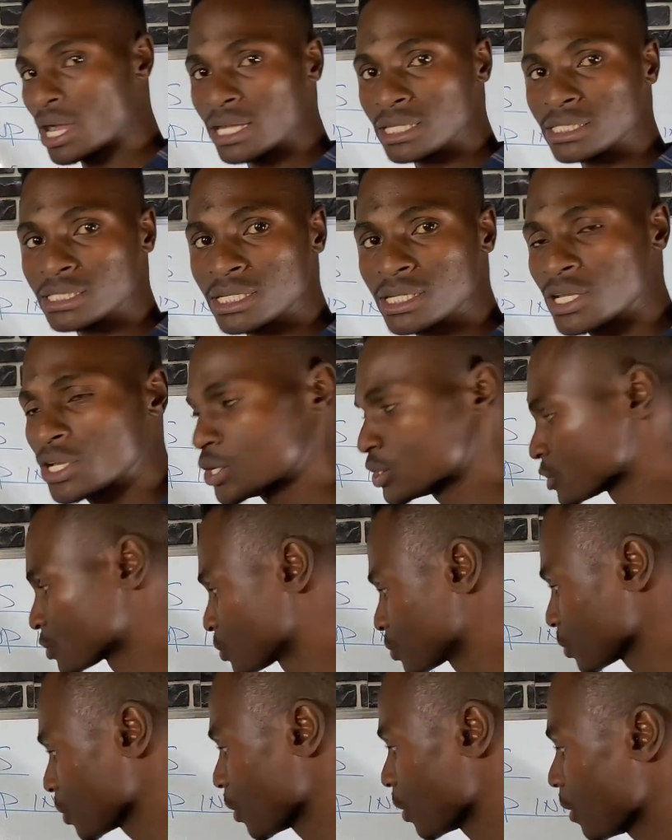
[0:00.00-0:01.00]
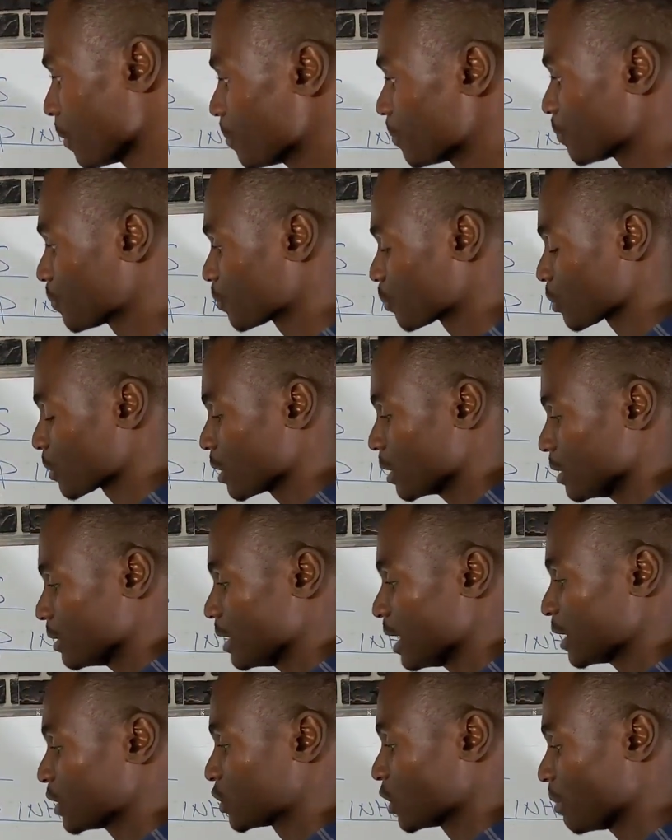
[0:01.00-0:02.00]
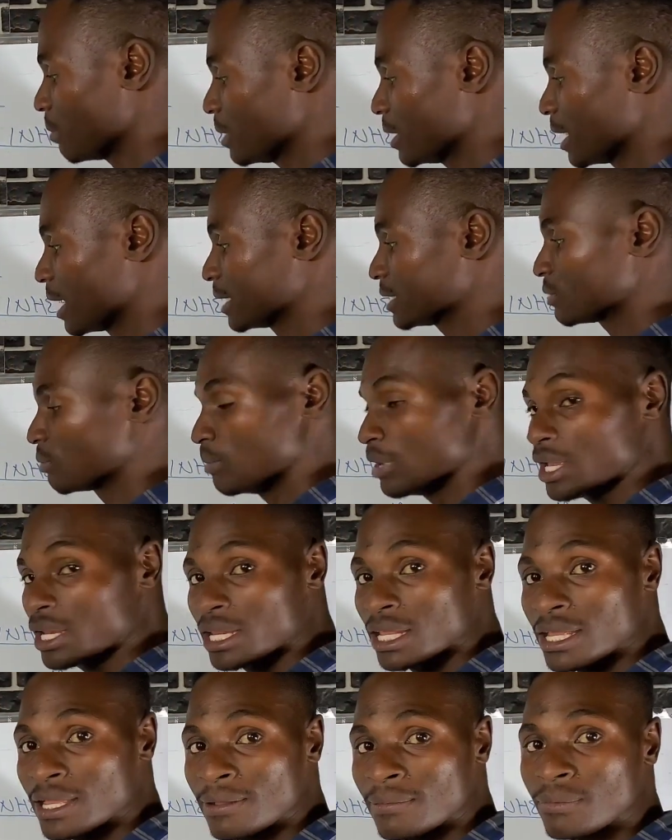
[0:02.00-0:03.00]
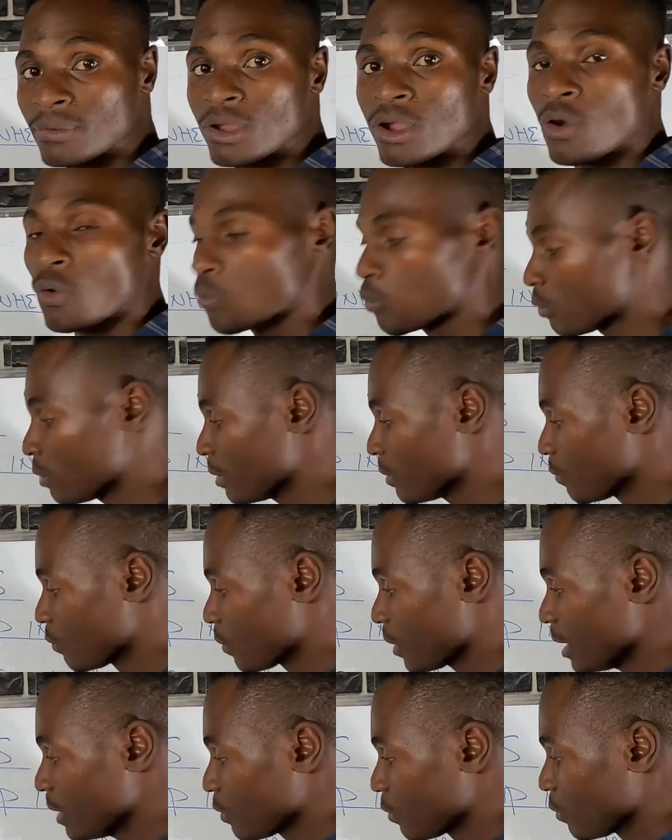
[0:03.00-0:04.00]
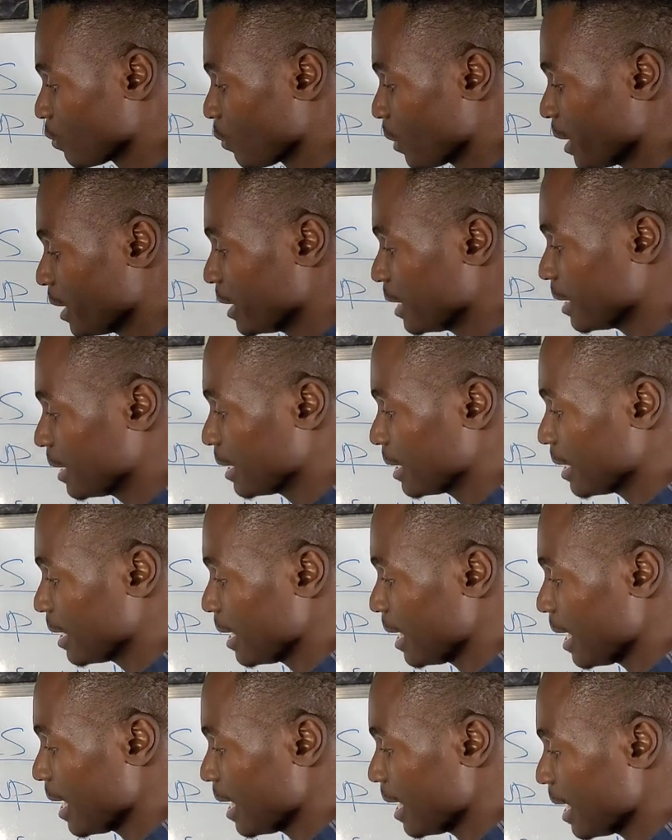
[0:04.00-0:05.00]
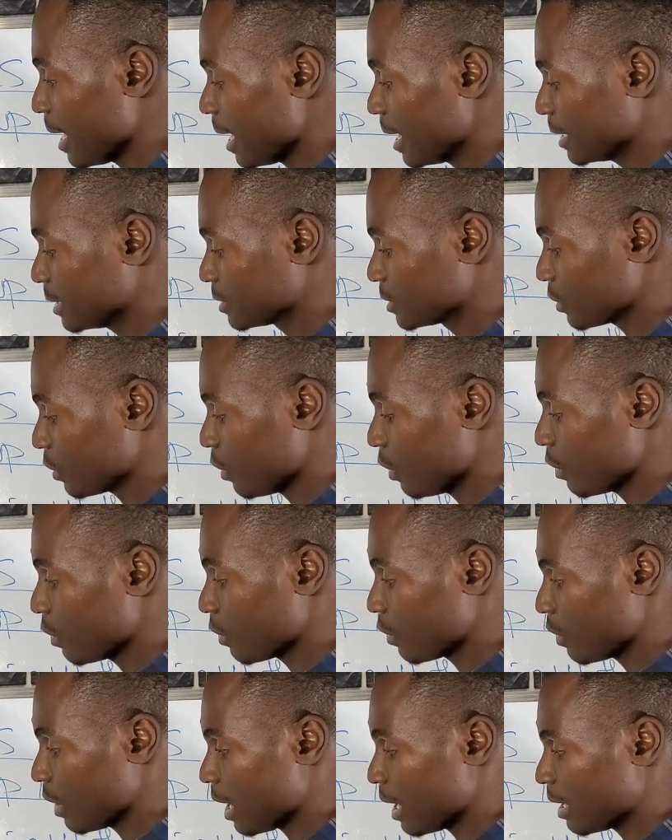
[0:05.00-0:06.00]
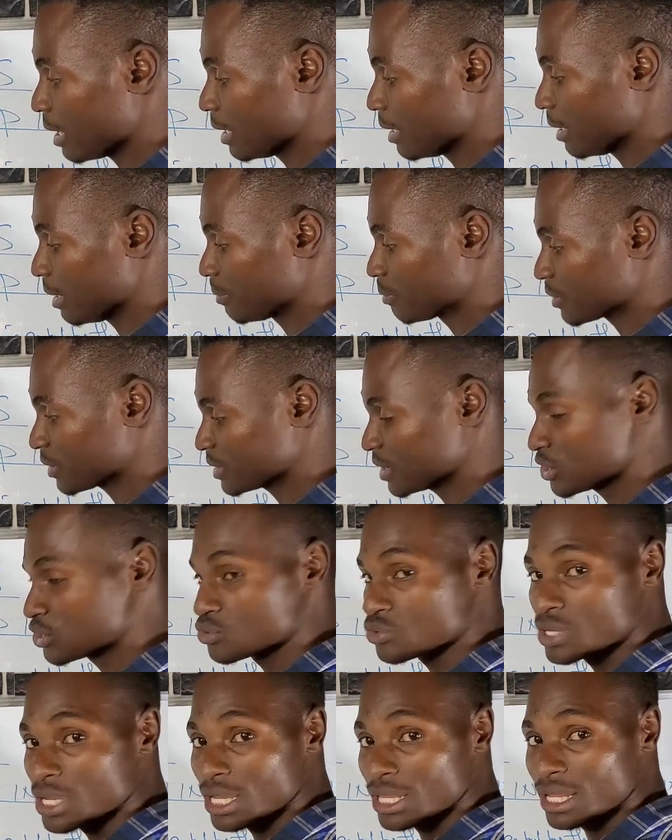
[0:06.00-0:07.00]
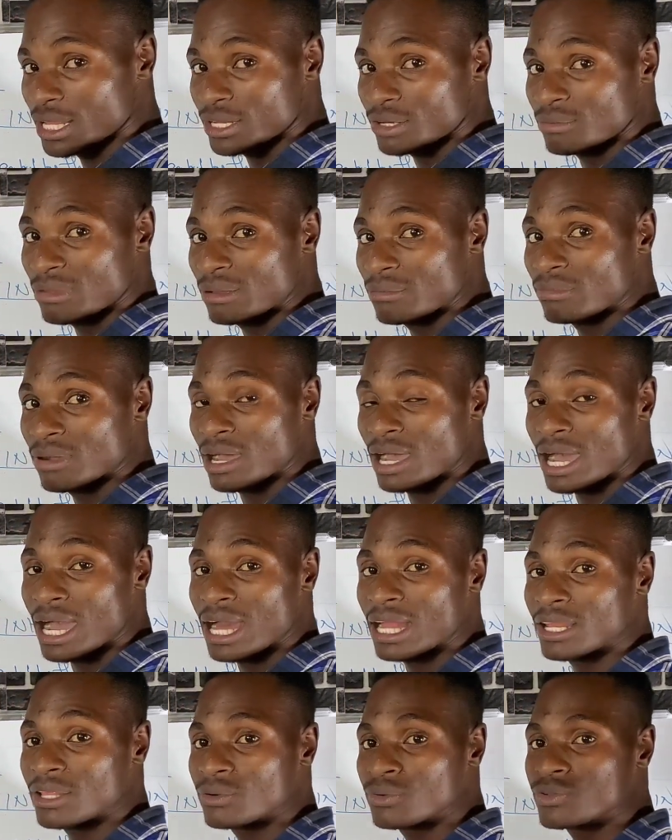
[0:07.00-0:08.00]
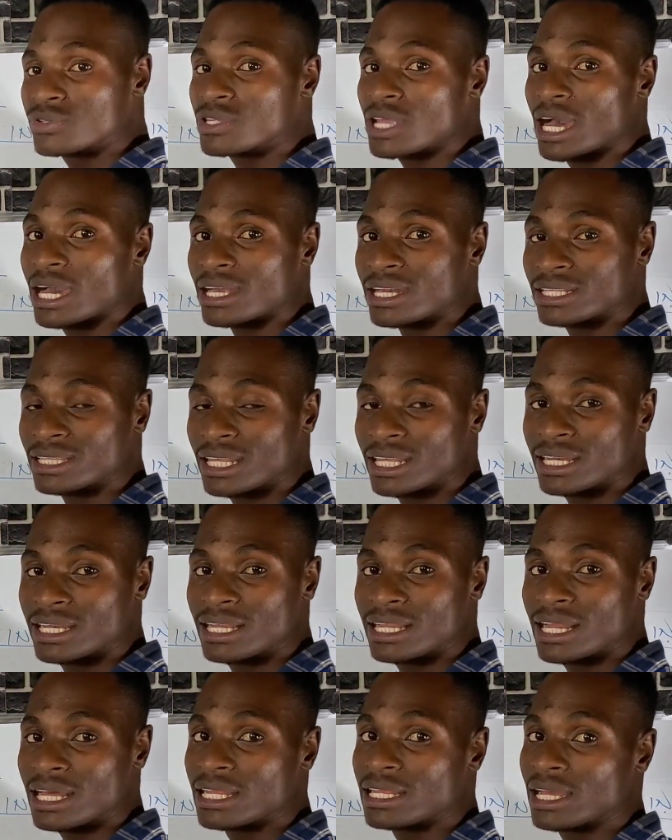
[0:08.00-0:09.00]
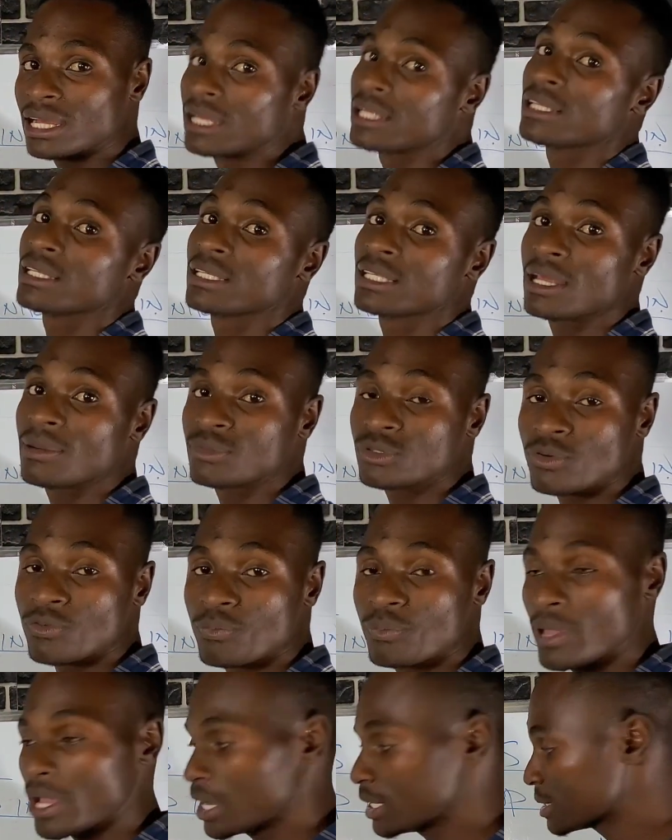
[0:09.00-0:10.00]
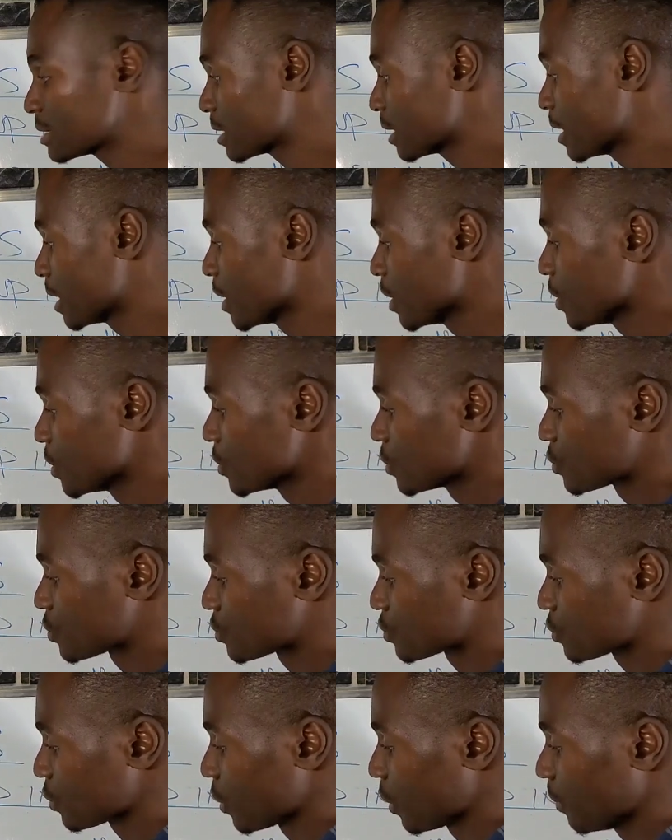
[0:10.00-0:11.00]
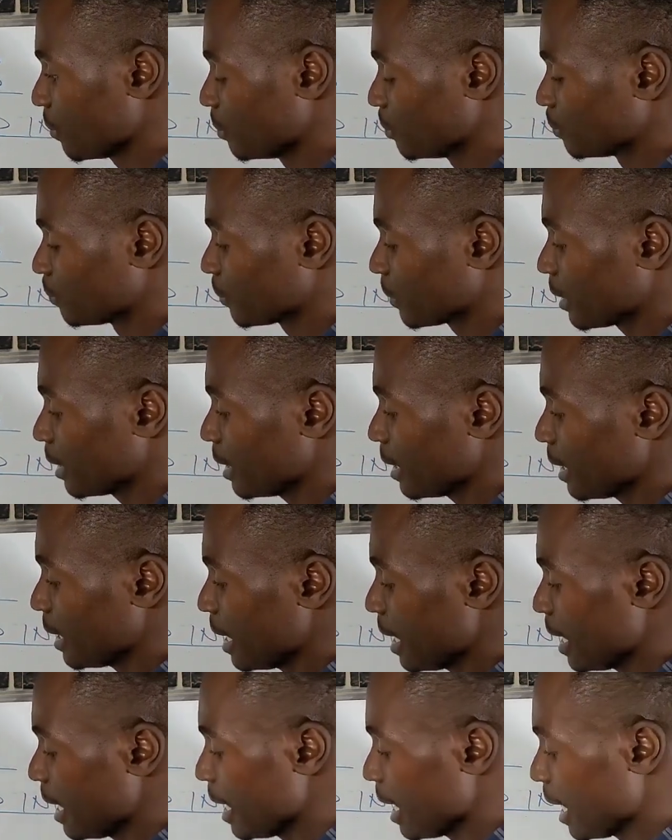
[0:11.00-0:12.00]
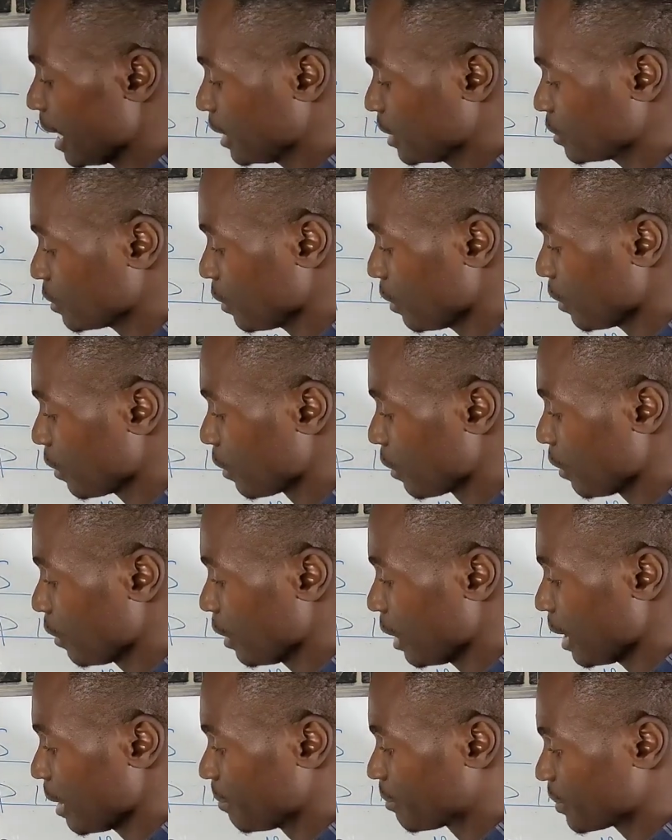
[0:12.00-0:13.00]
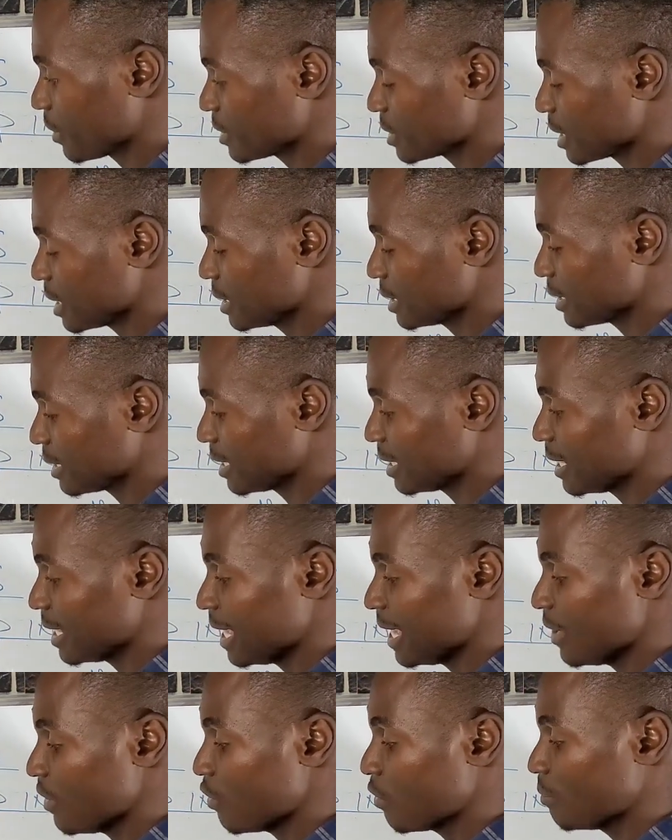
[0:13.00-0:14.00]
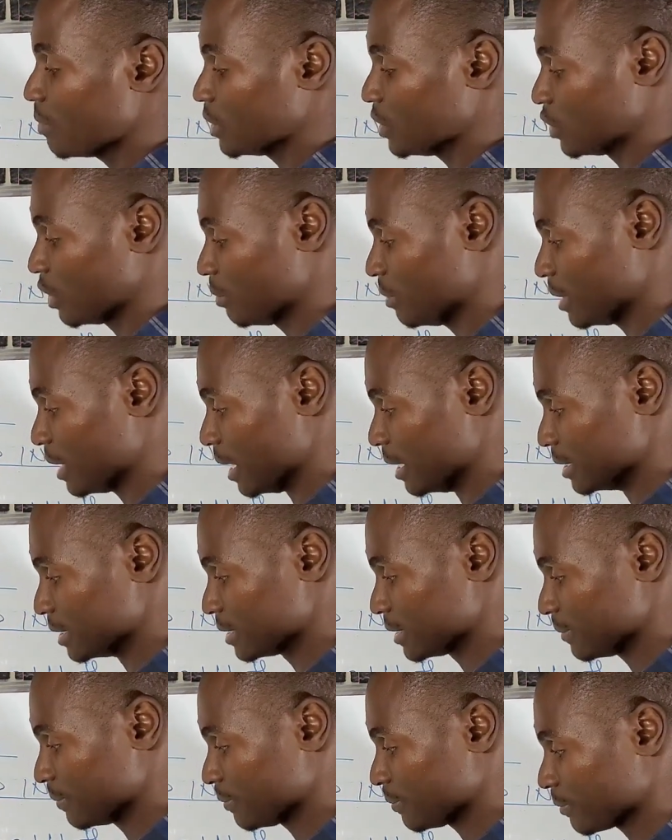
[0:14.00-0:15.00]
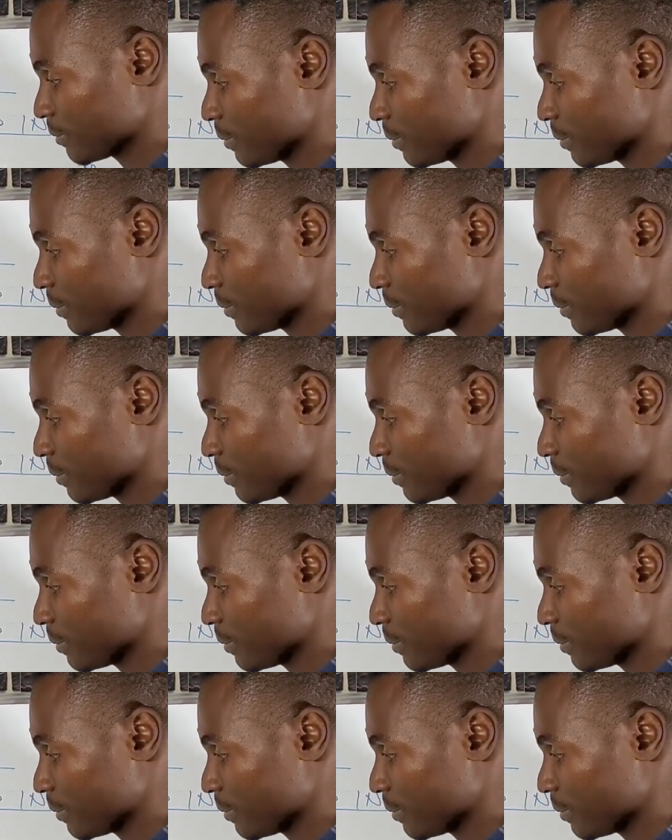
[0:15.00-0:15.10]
right, so they are dominant, meaning when A and O are present together, remember alleles are written in terms of pairs, so A and O present, then A will be dominant.